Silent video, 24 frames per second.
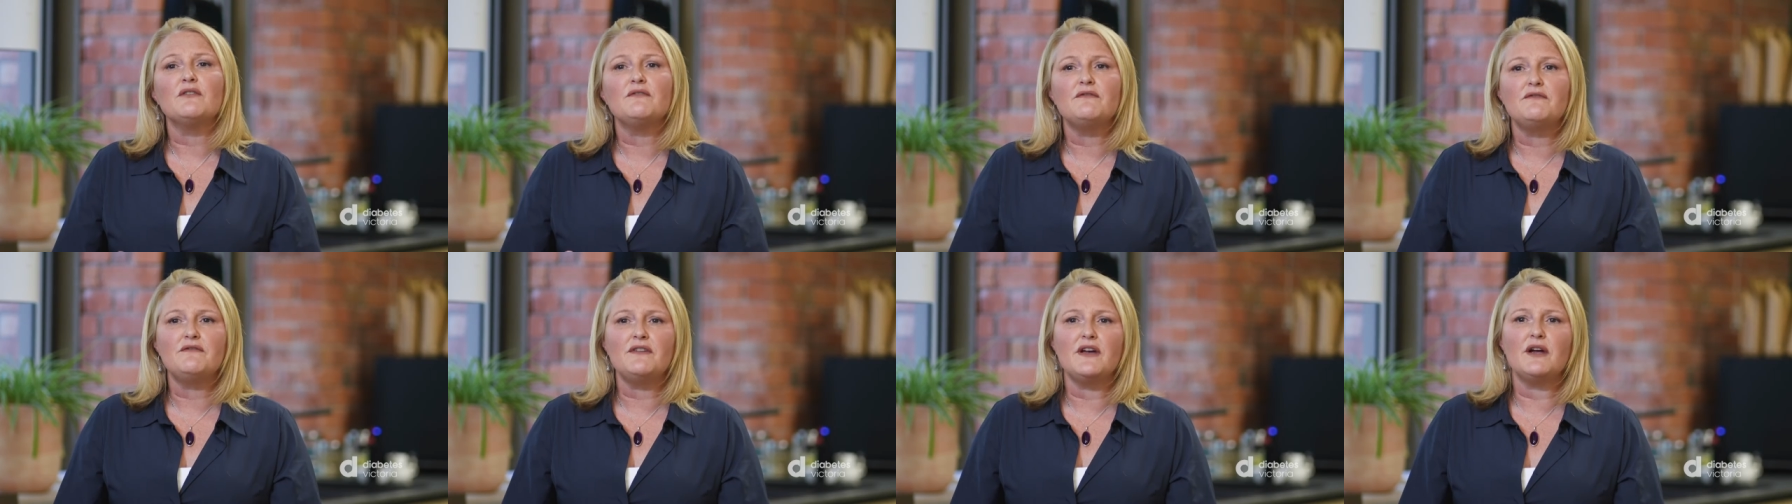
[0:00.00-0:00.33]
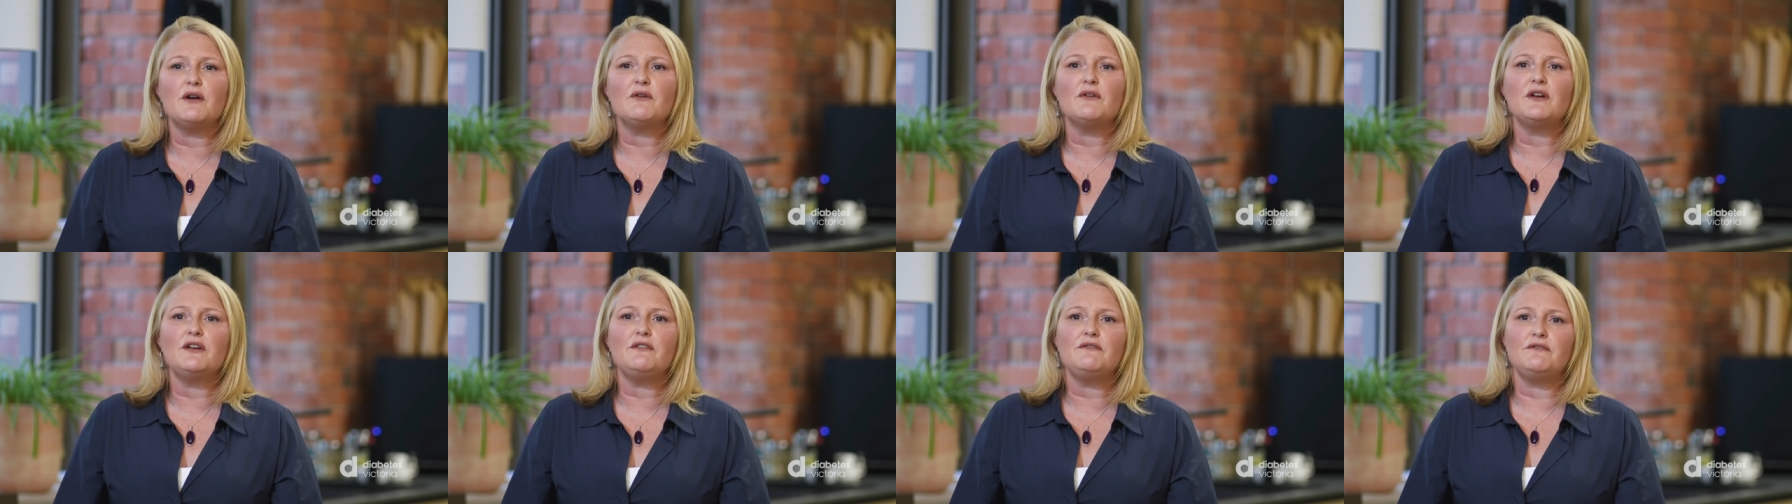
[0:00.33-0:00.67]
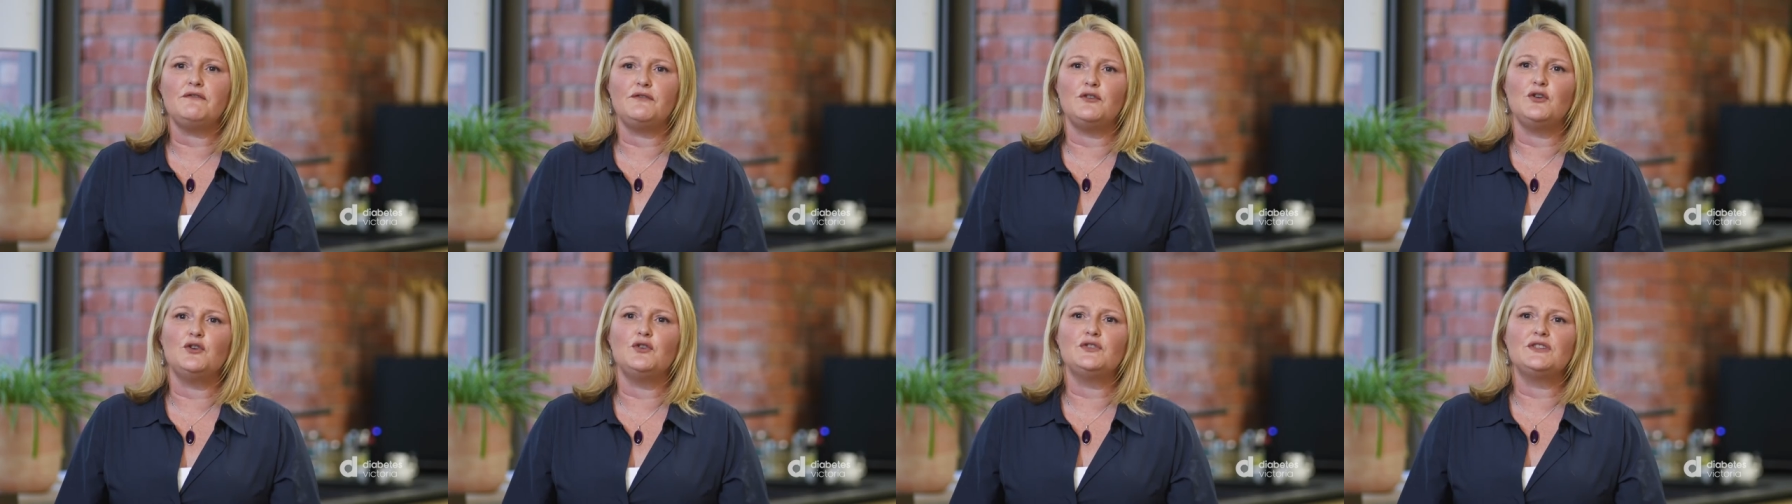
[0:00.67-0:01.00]
are very
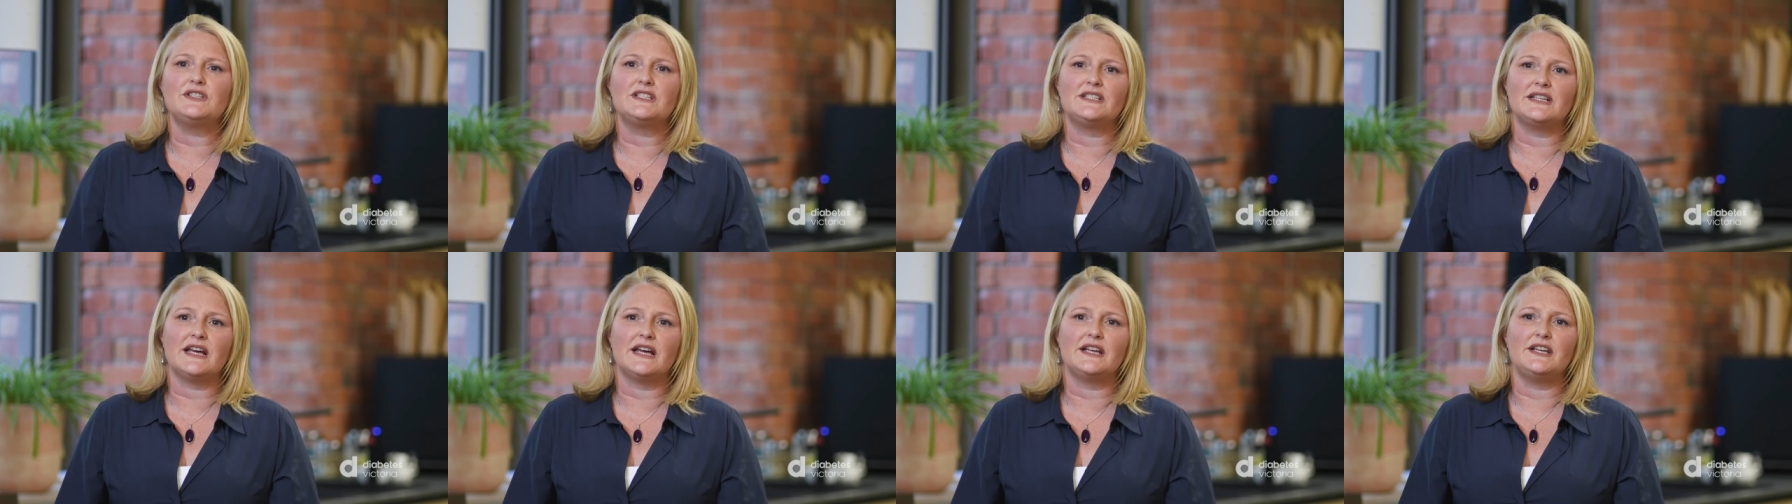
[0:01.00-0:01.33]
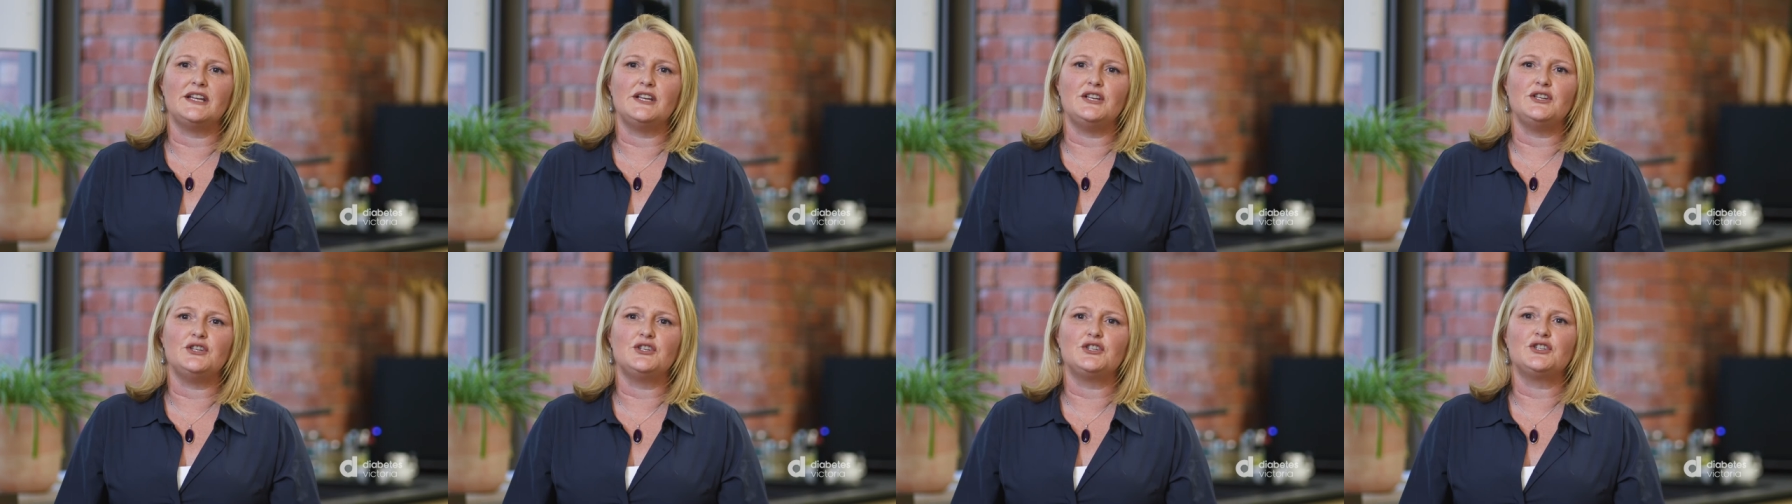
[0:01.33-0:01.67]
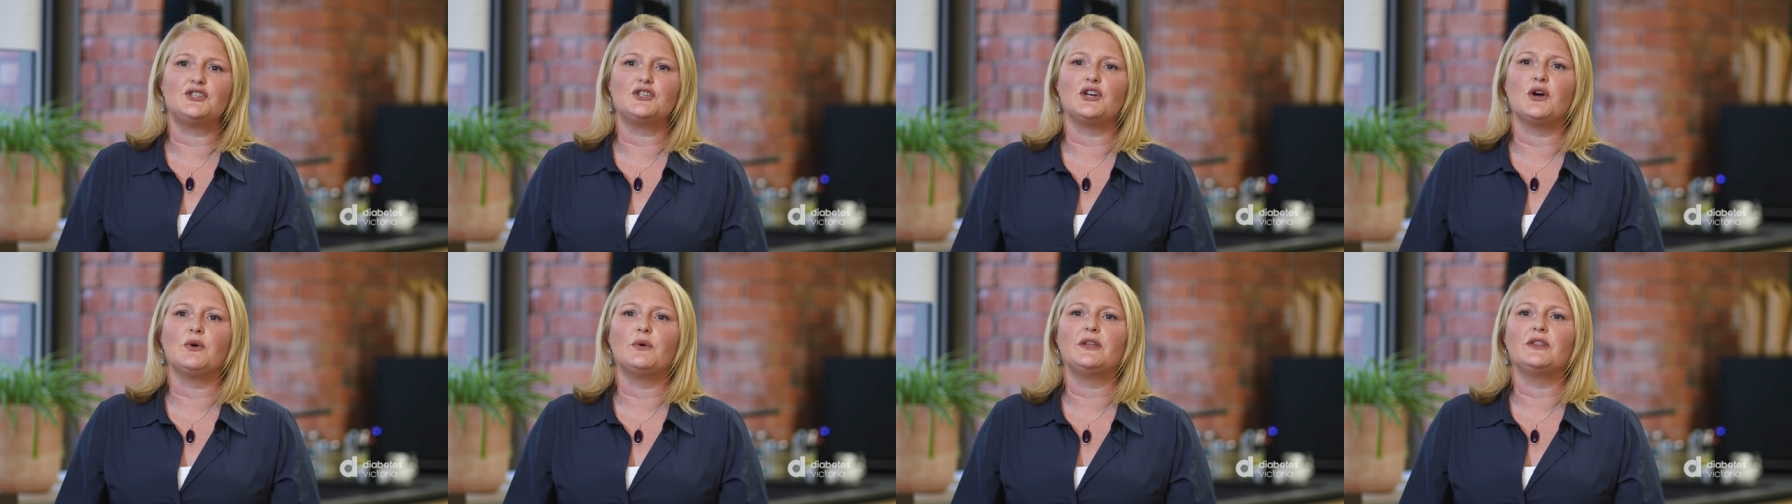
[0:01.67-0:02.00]
few studies
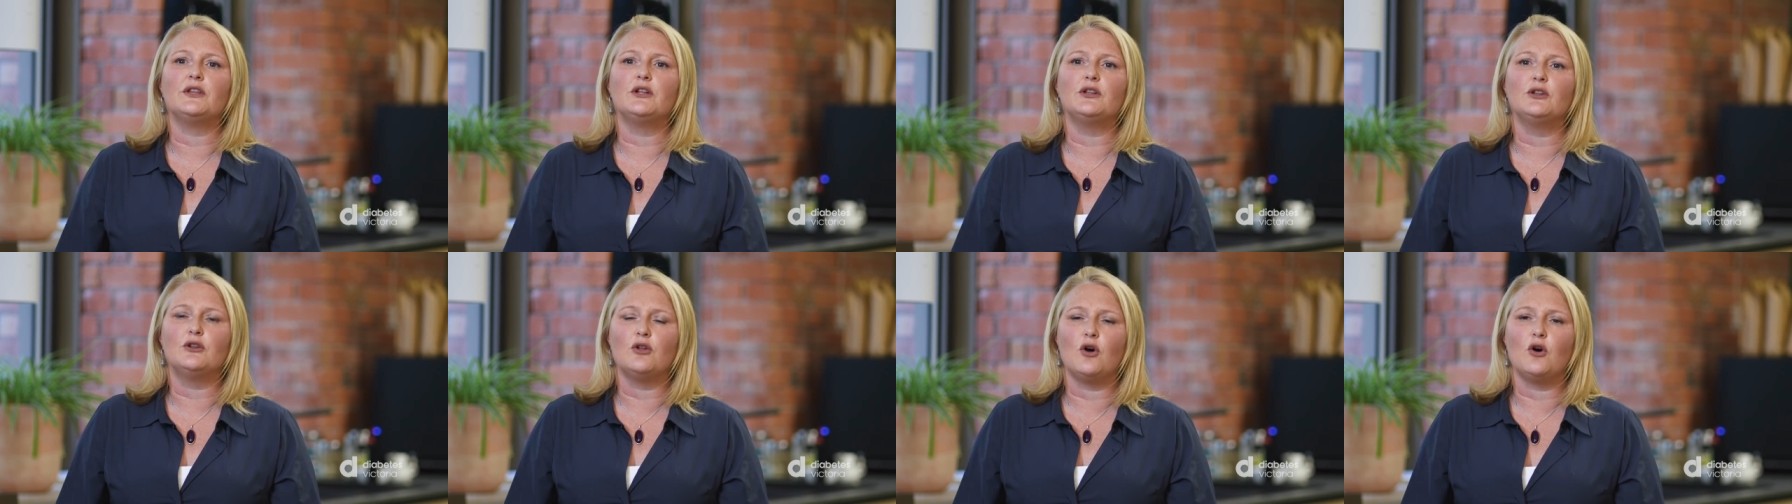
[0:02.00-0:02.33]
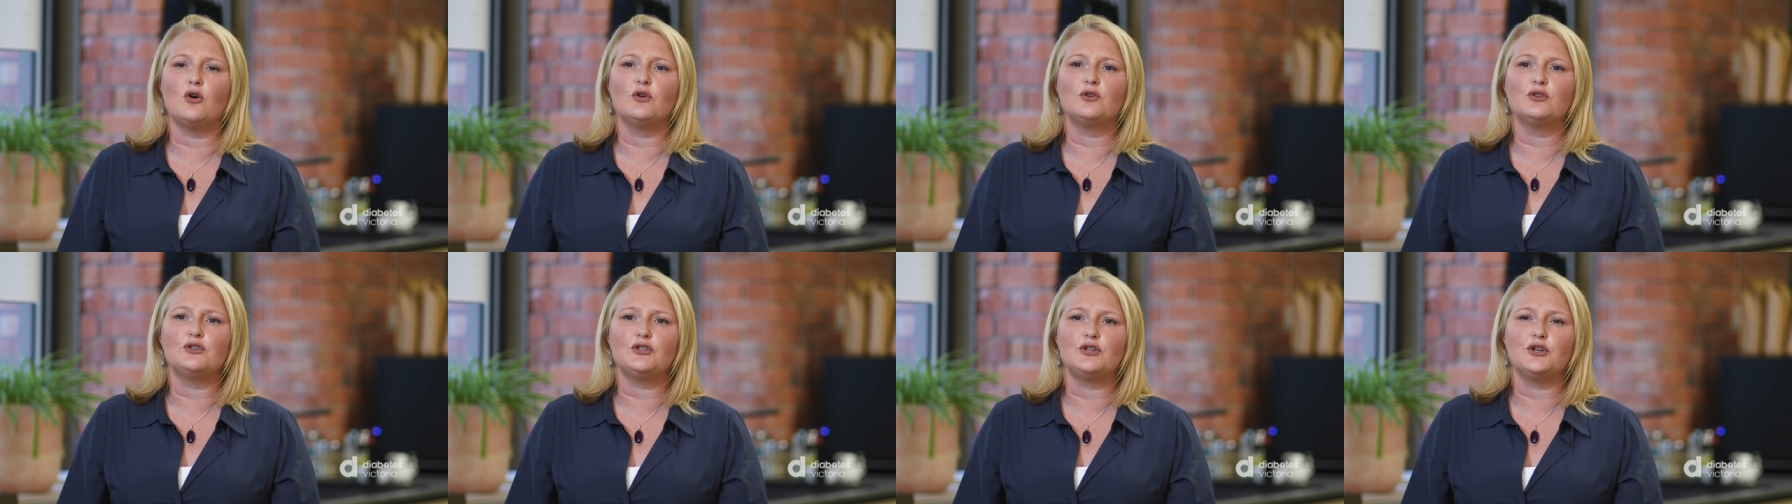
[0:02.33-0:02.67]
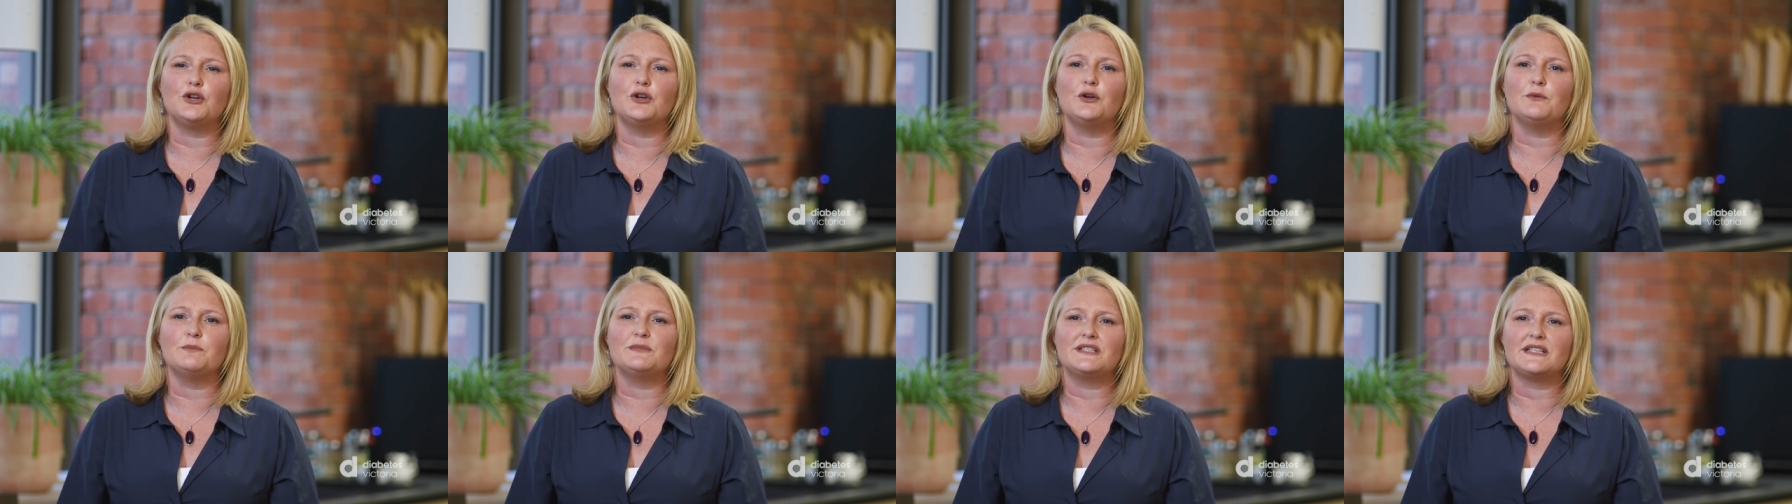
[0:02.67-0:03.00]
showing the
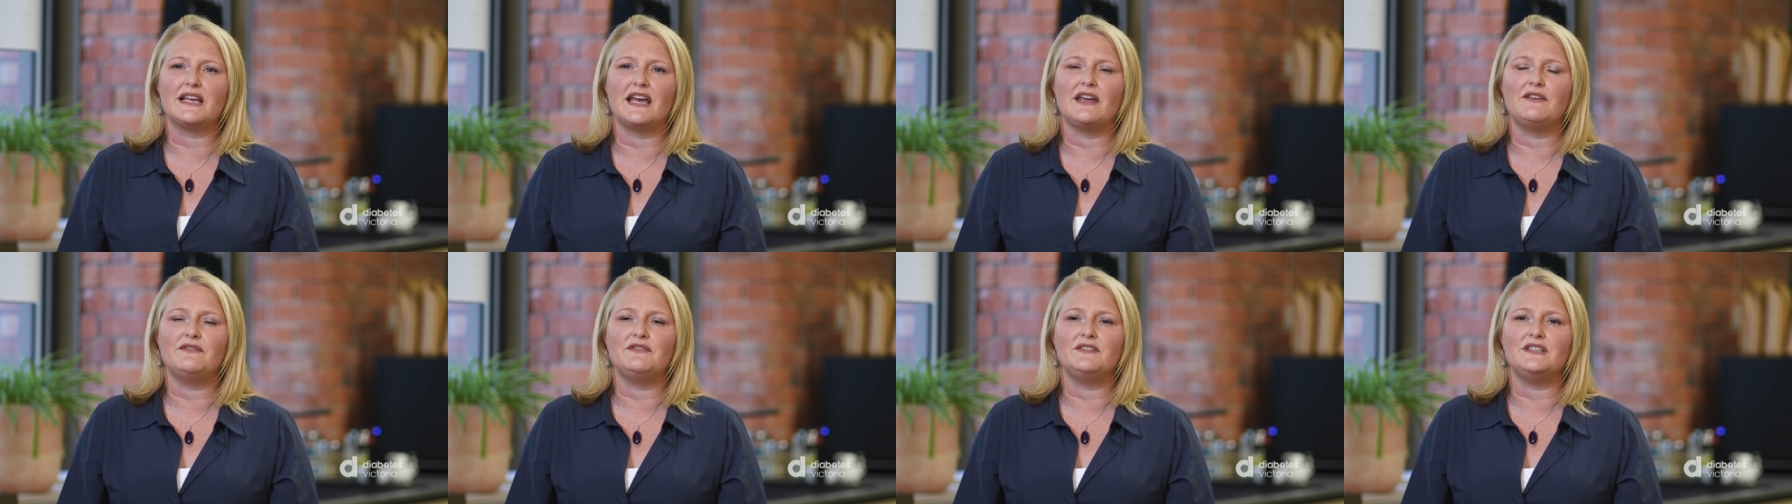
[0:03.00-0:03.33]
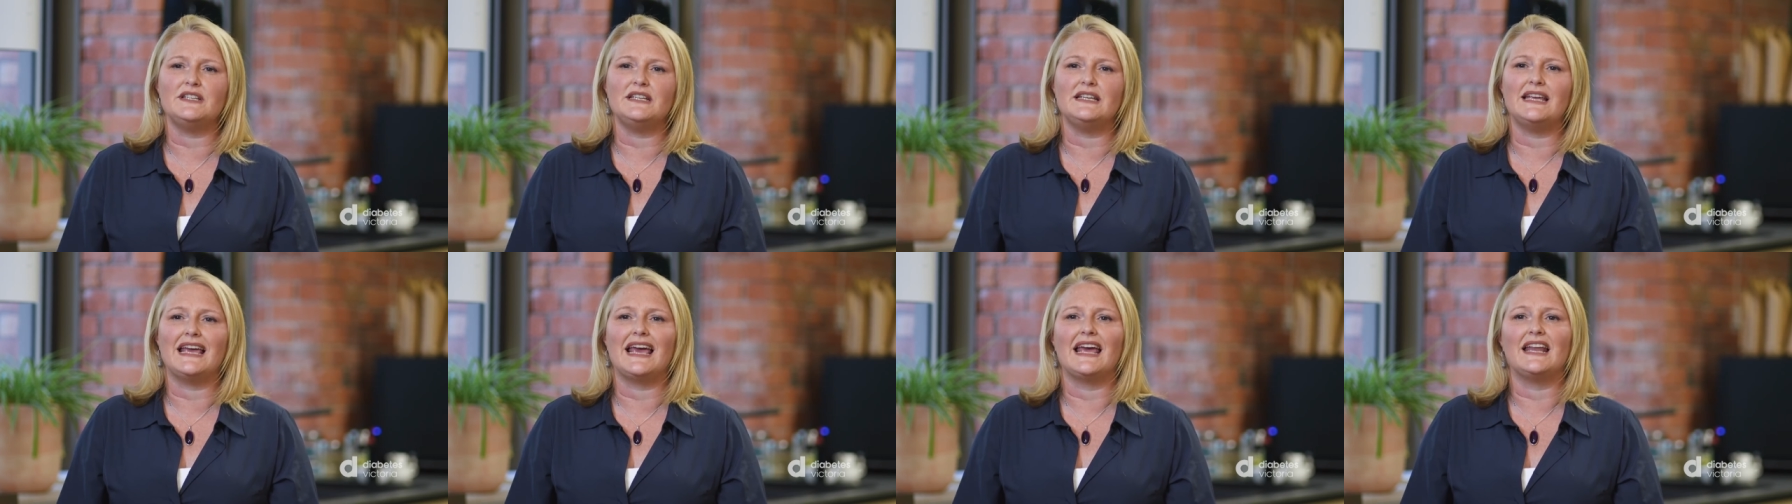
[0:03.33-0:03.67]
long-term safety